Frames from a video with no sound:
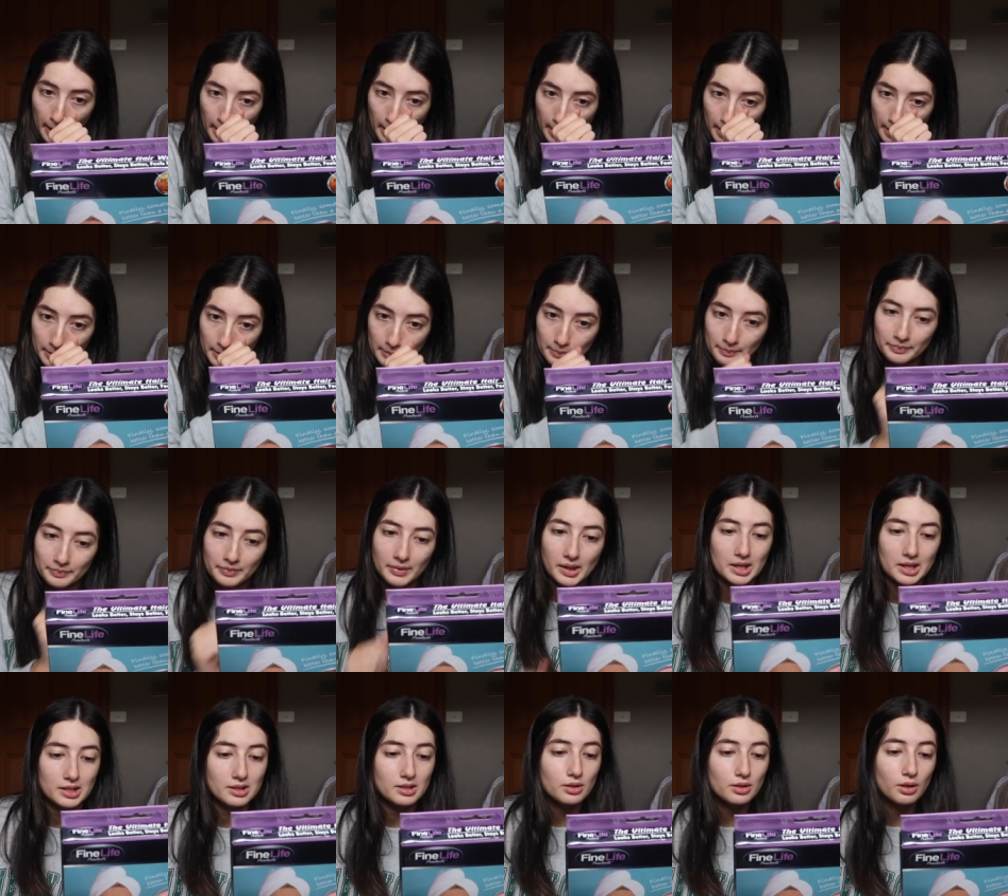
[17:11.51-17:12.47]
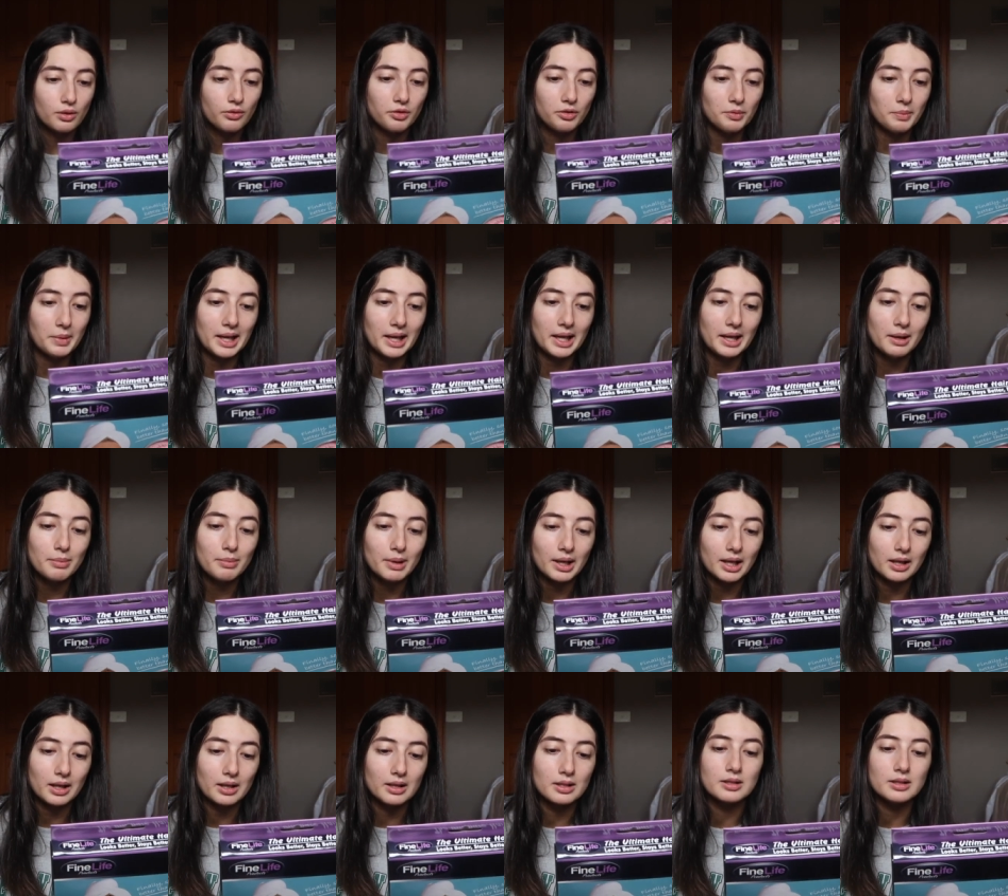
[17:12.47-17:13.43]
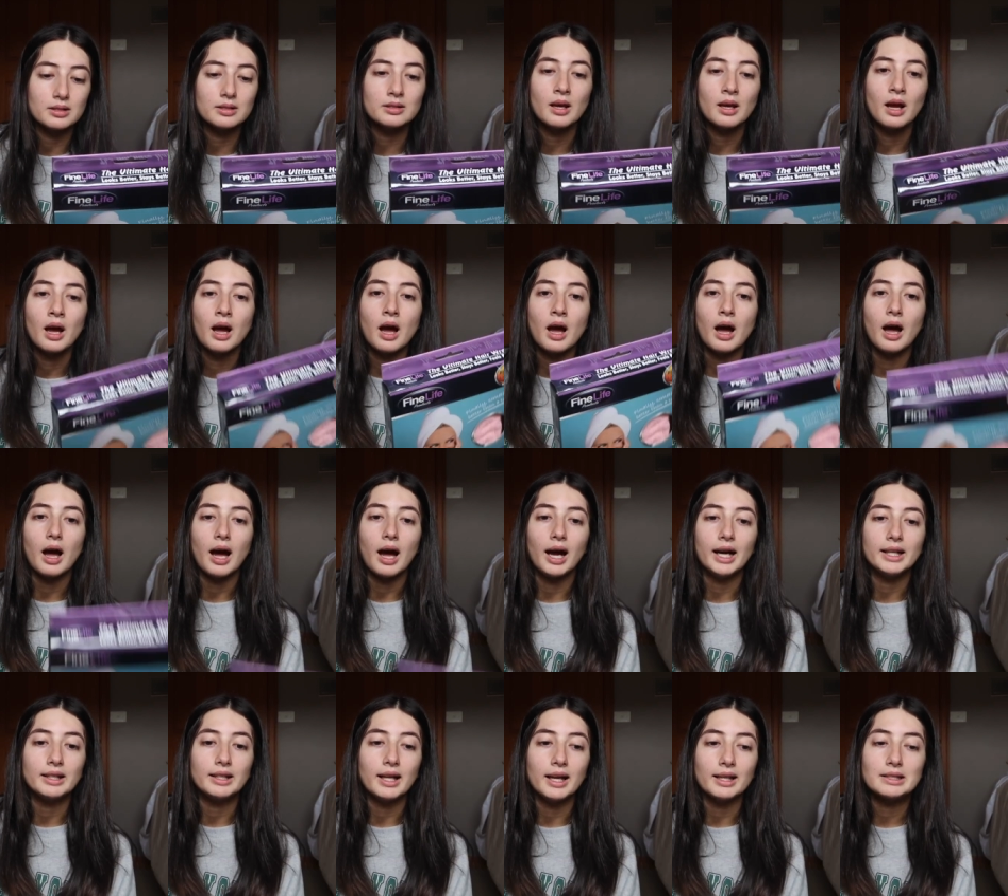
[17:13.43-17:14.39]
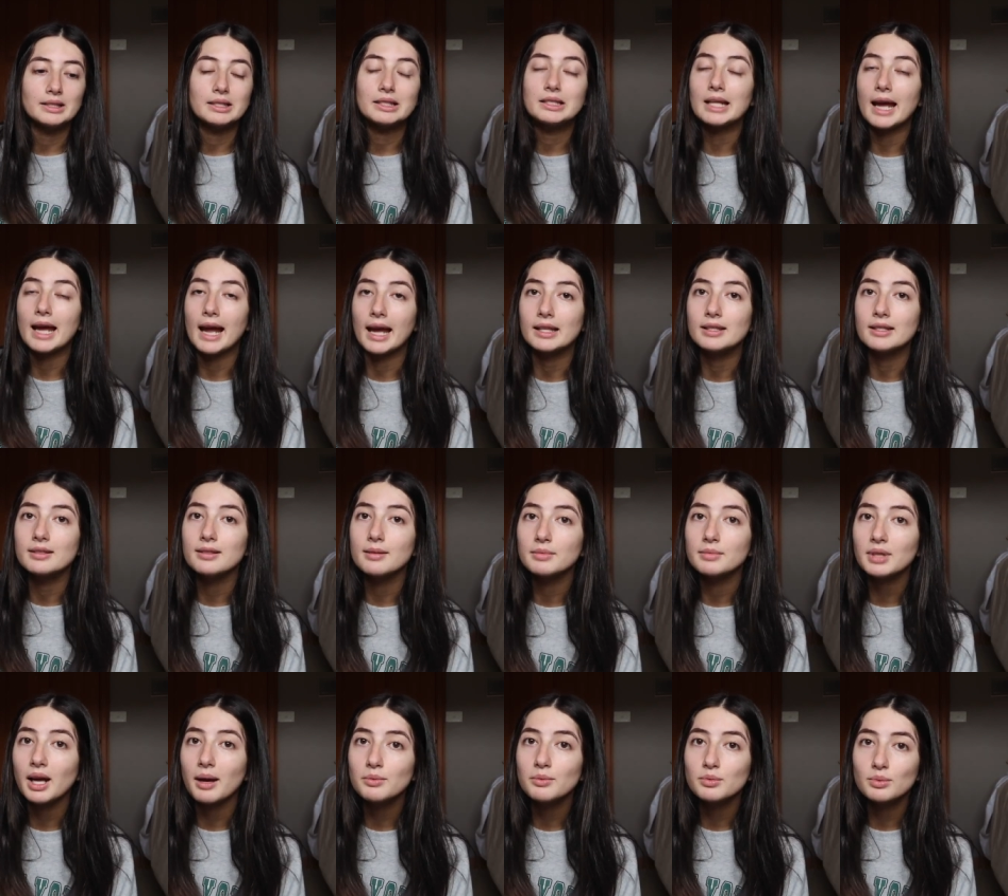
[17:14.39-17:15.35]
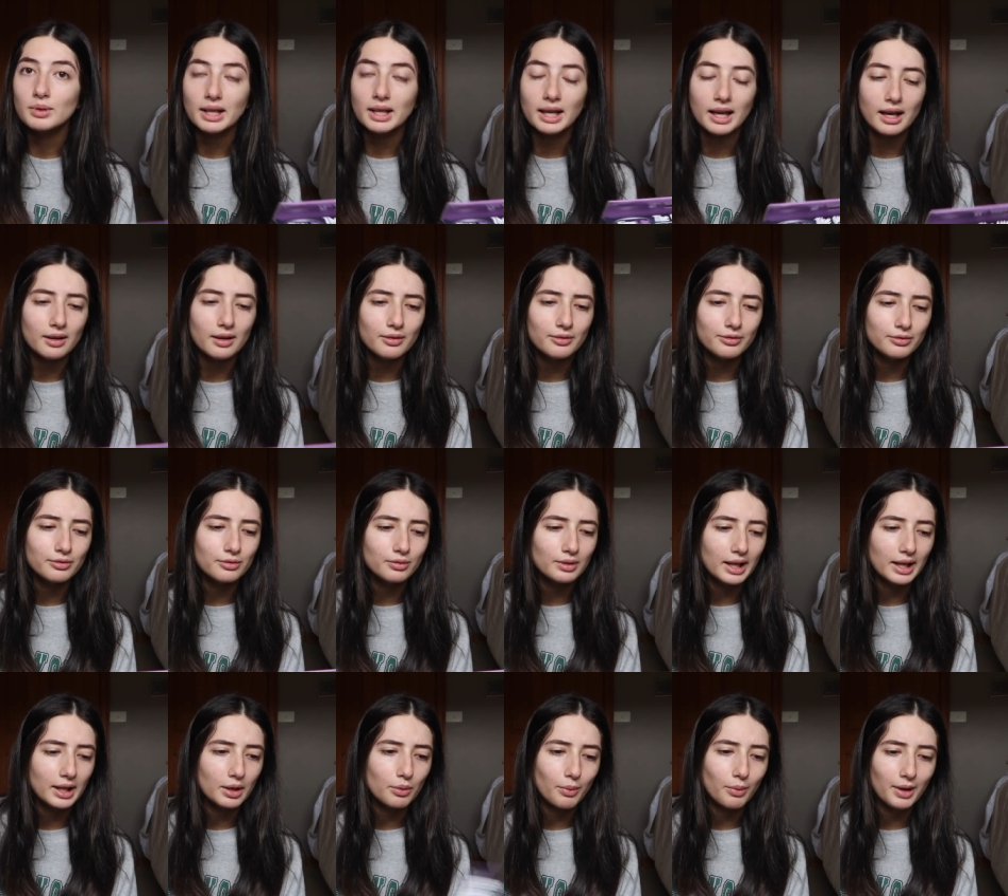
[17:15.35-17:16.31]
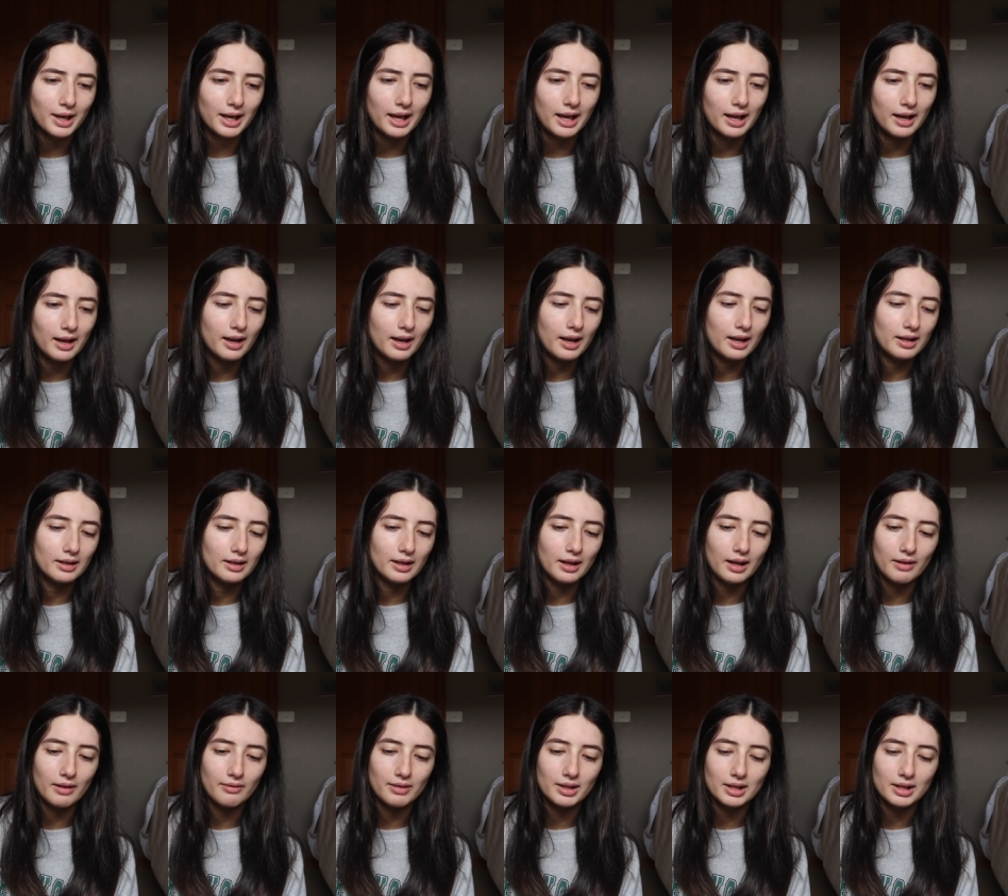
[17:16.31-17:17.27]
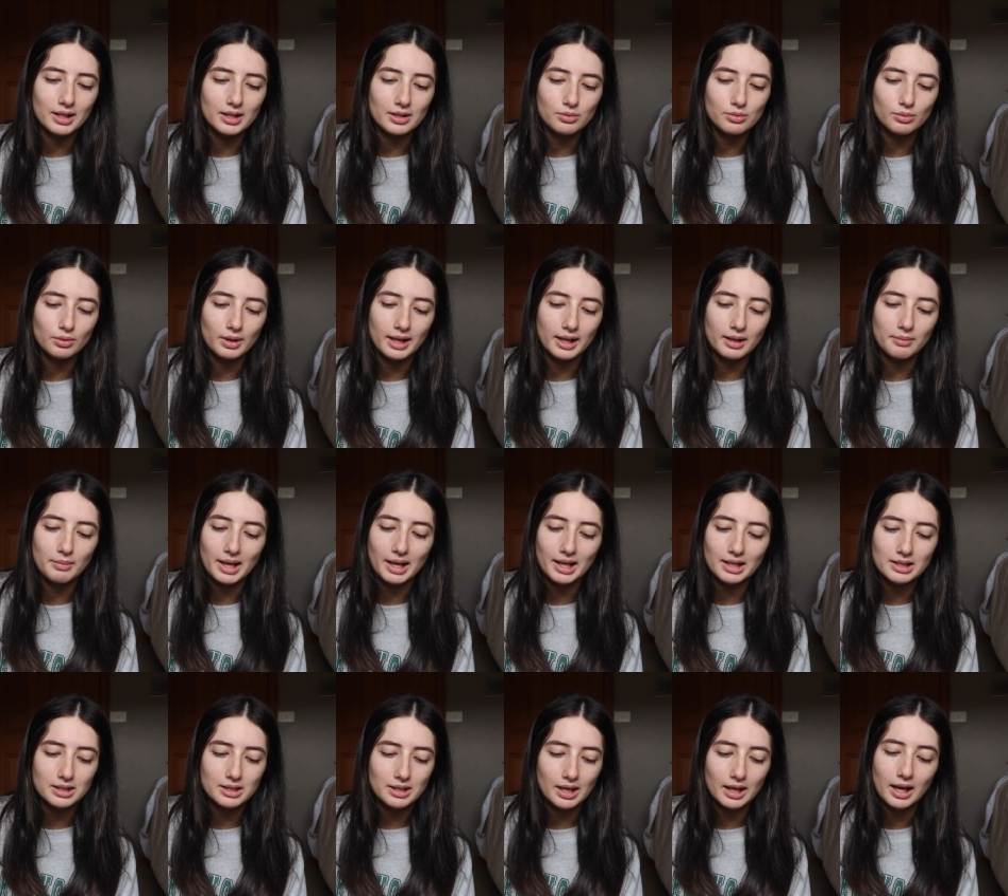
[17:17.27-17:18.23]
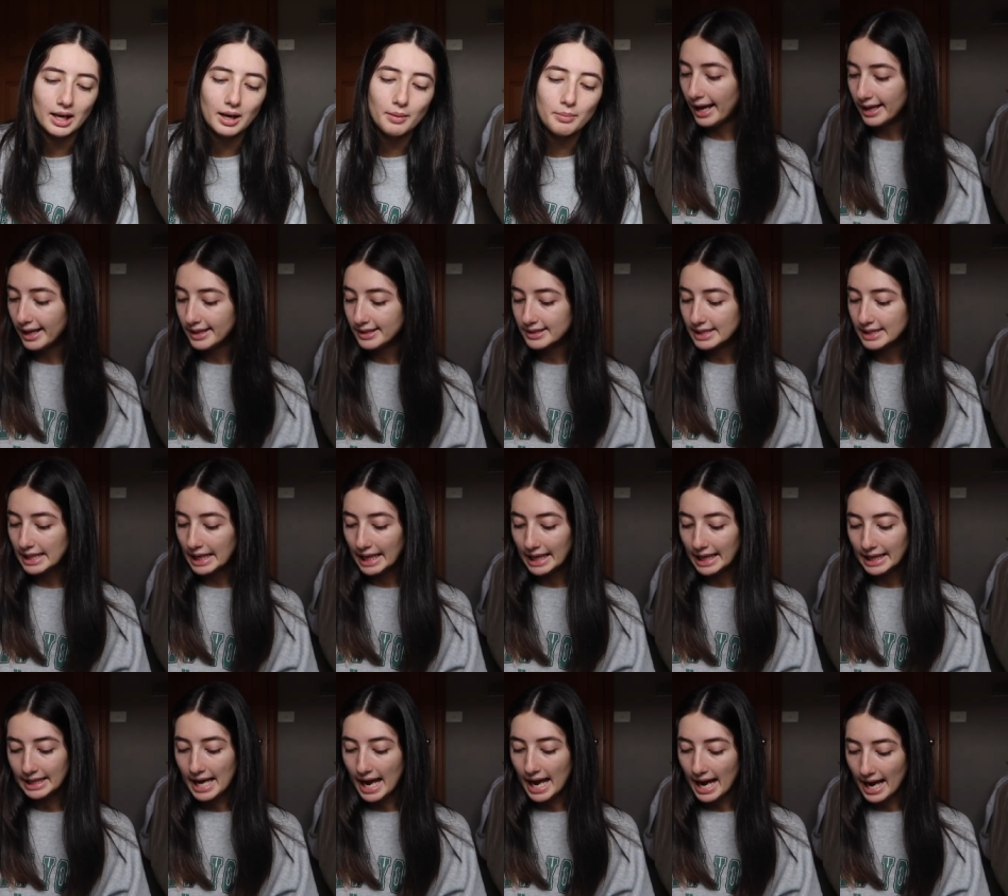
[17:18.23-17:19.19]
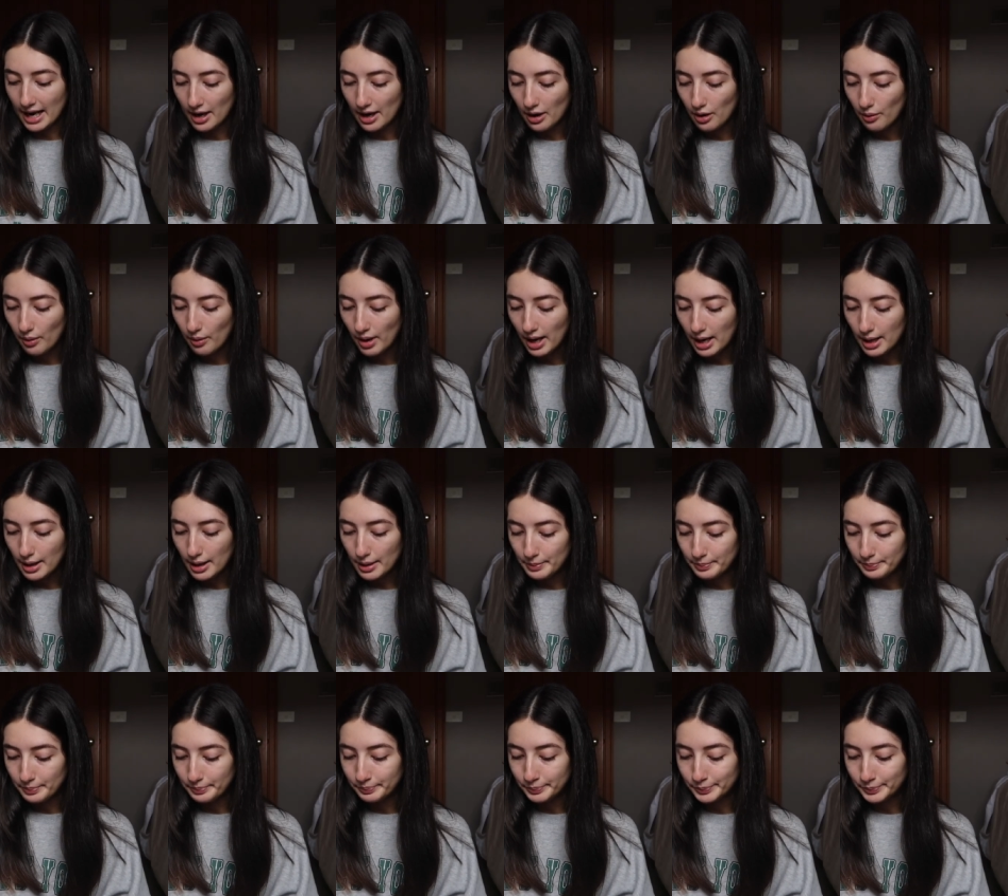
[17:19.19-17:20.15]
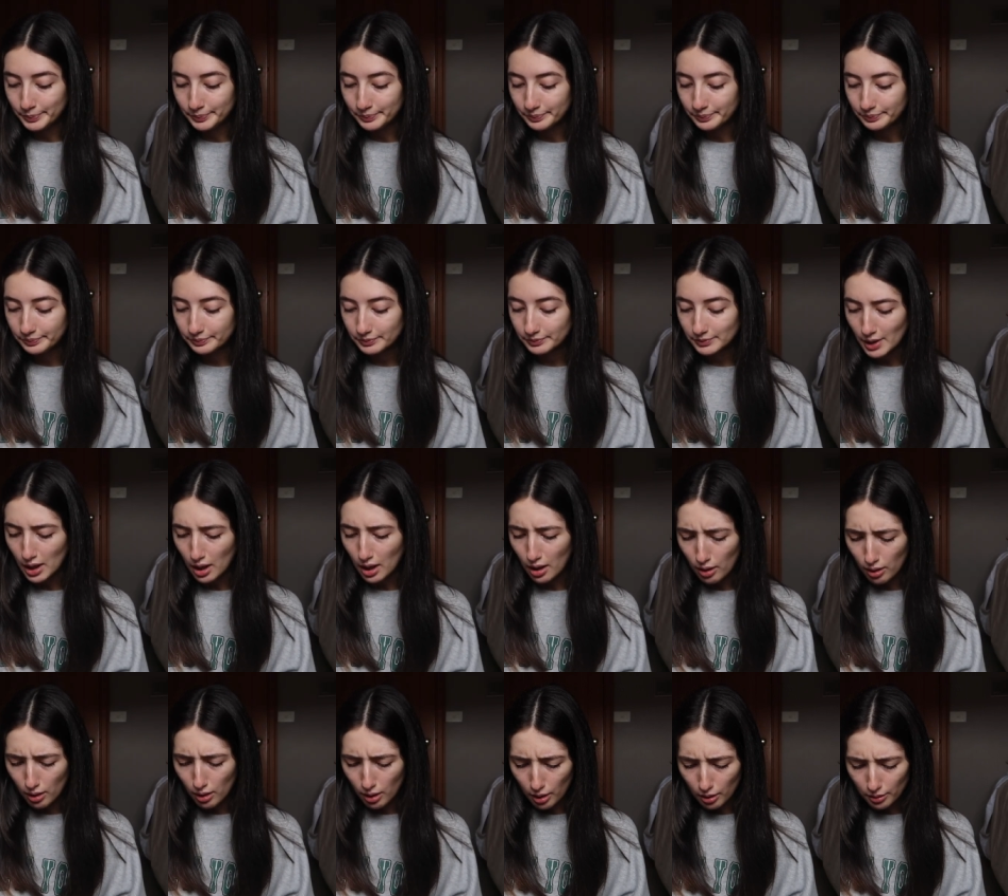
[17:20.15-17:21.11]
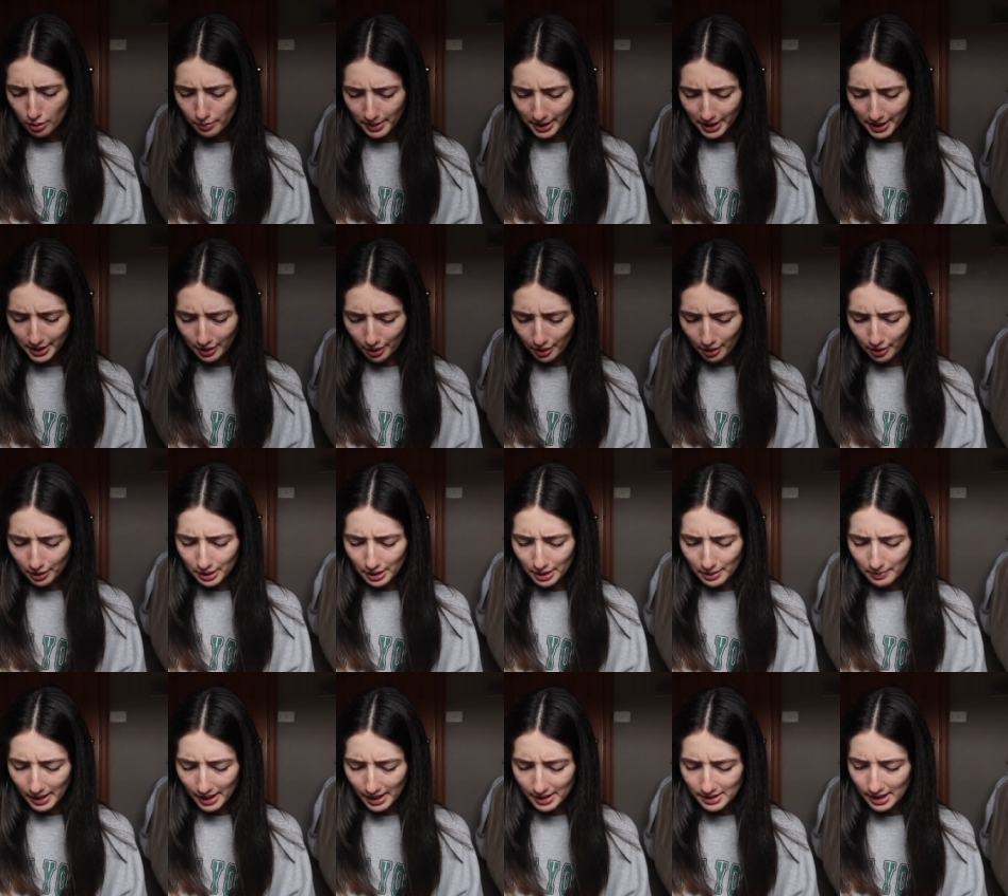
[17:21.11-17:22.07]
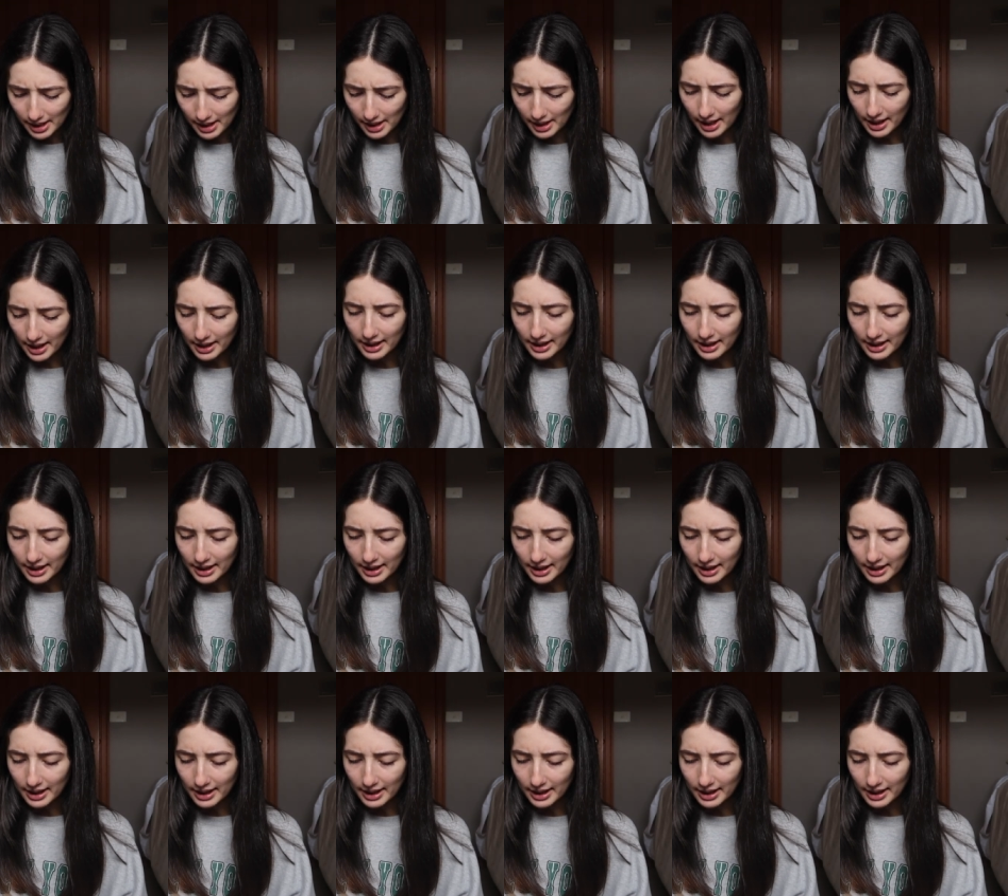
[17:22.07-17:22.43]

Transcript: Um, this is good for me because I like to tan sometimes when I have like wet hair and having this will like make it stay up. And in our, um, oh my god, amazing.